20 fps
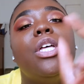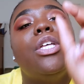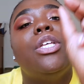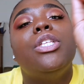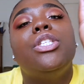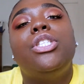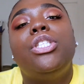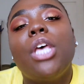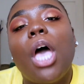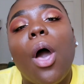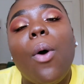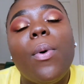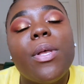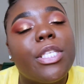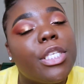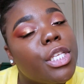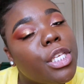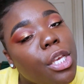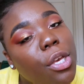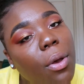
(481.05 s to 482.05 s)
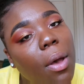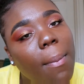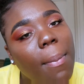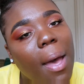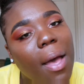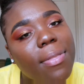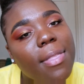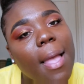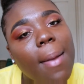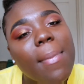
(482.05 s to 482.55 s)
So what's cute
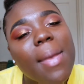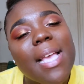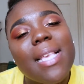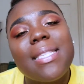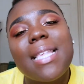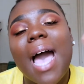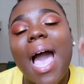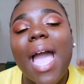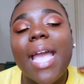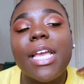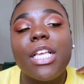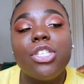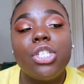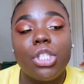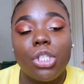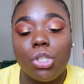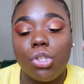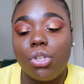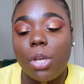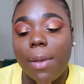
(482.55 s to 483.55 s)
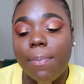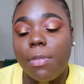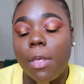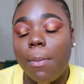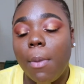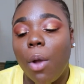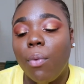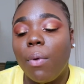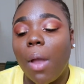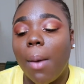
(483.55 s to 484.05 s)
about them is that I can just drape
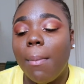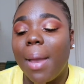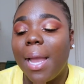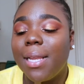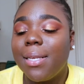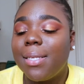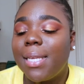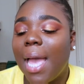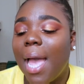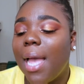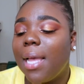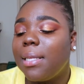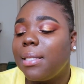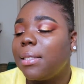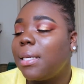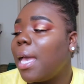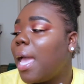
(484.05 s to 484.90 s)
them around my desk